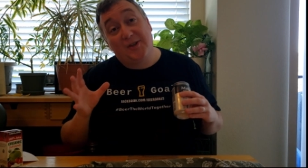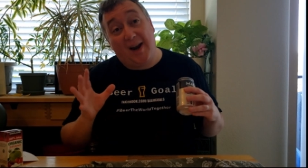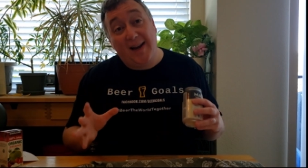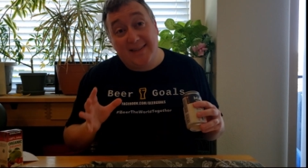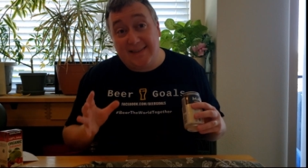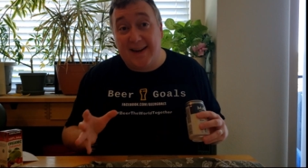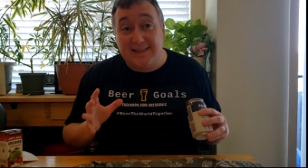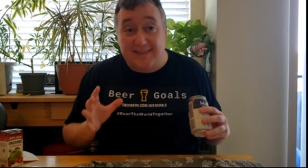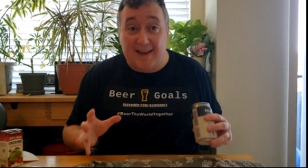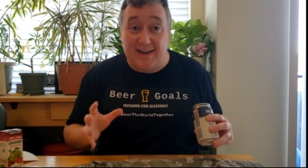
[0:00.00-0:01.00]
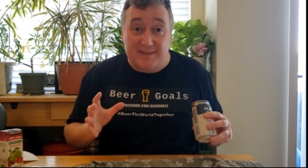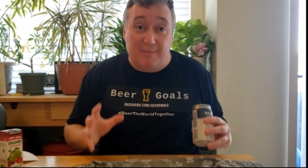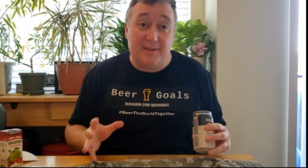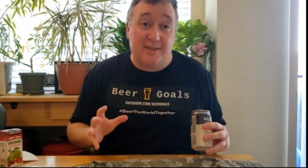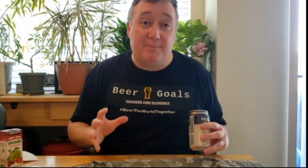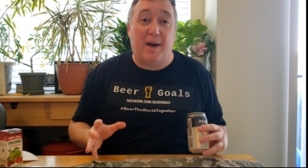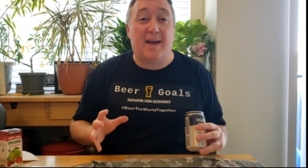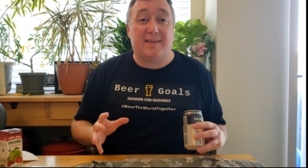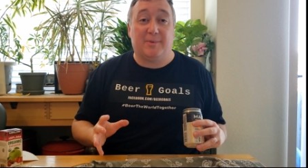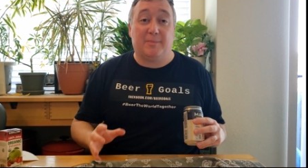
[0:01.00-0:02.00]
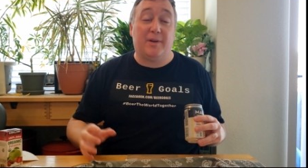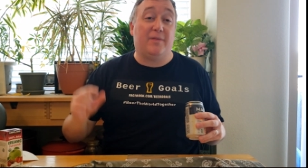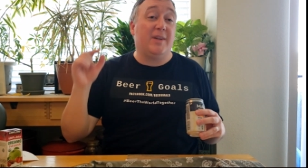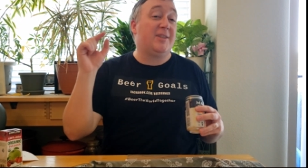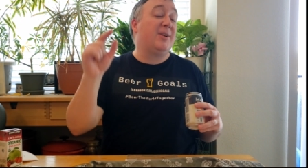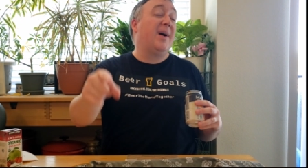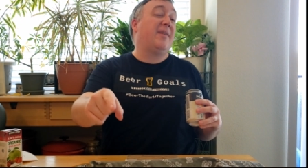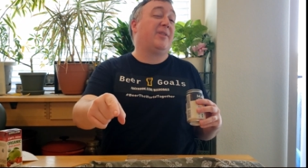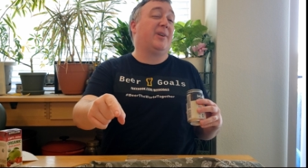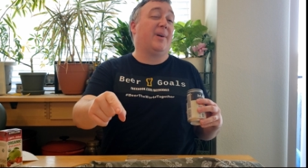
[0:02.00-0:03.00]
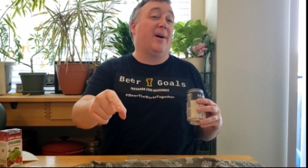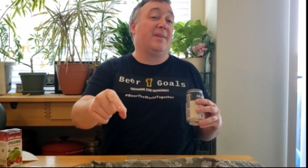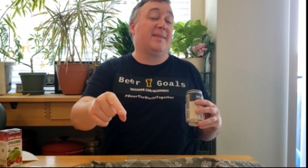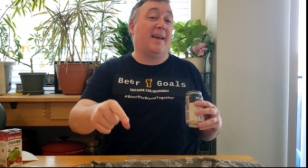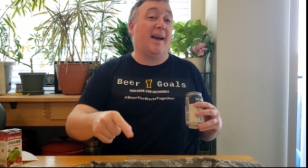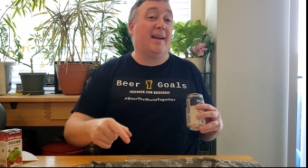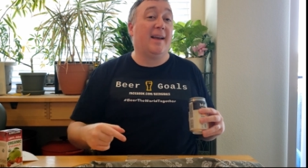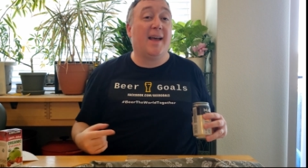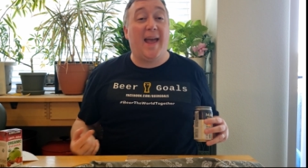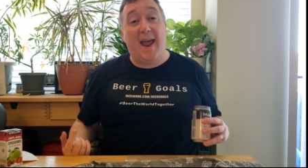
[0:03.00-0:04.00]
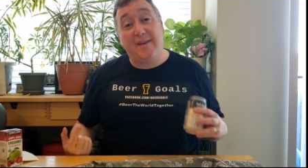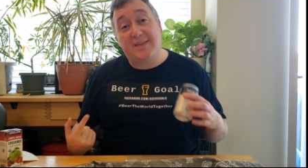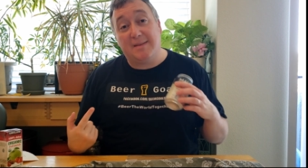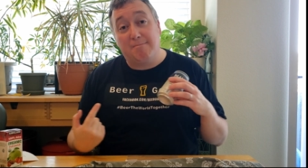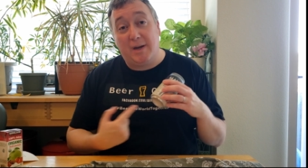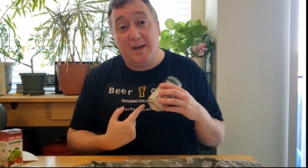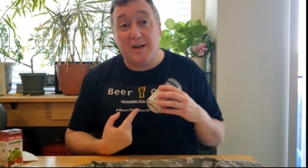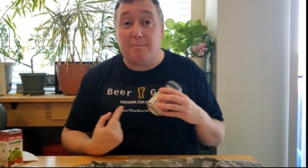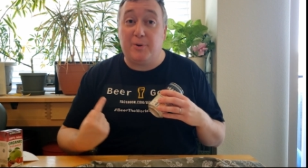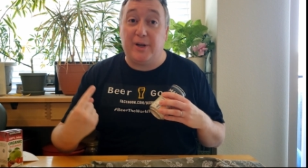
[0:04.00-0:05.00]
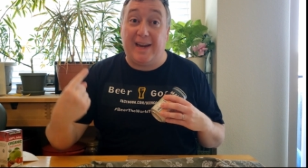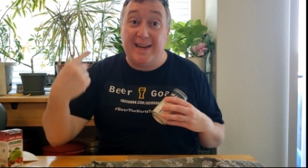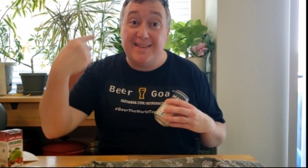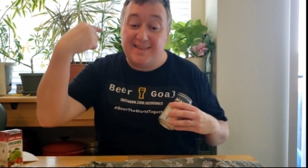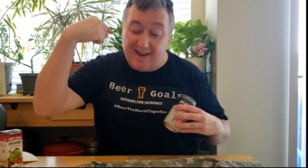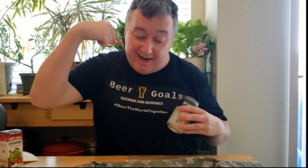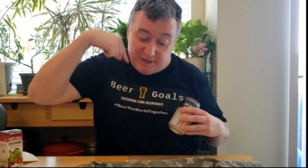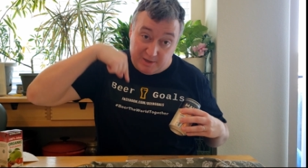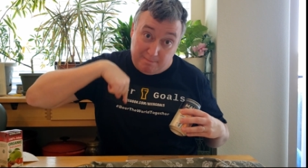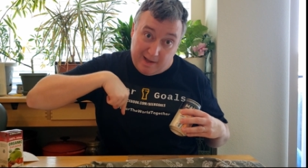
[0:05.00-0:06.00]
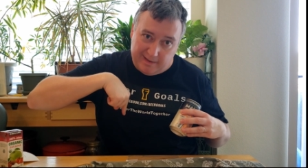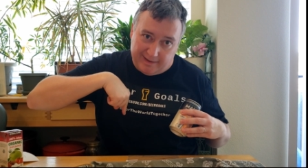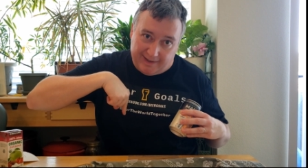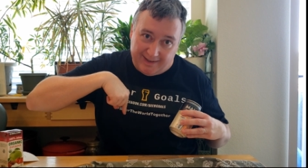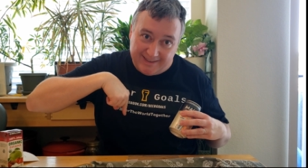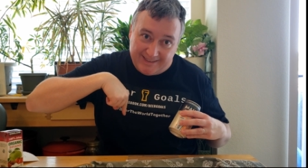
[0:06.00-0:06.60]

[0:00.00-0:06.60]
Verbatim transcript: try to stay inside as much as possible, but if you do have to go outside, have some beer to put inside your belly.